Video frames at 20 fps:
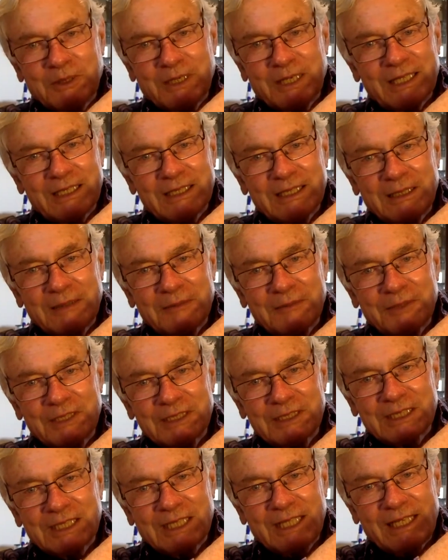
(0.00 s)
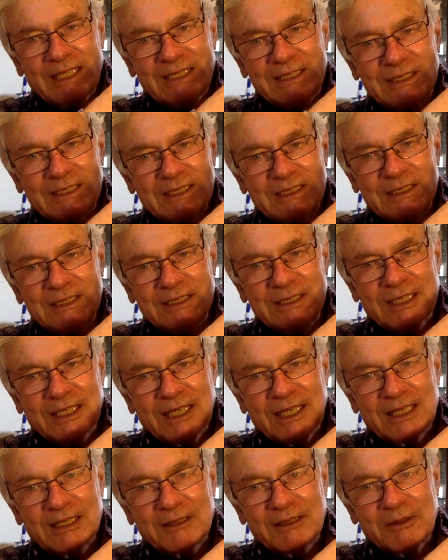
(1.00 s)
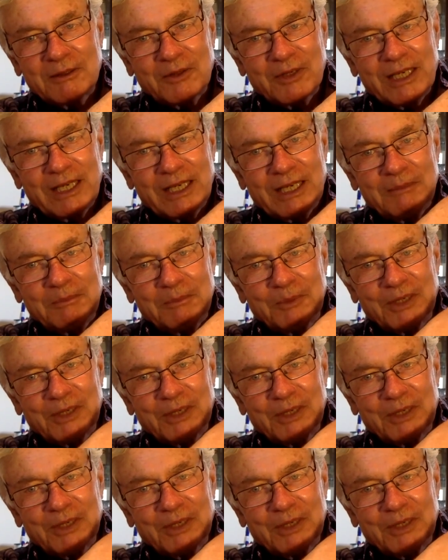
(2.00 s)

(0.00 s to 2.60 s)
why I love this class. It's a Category A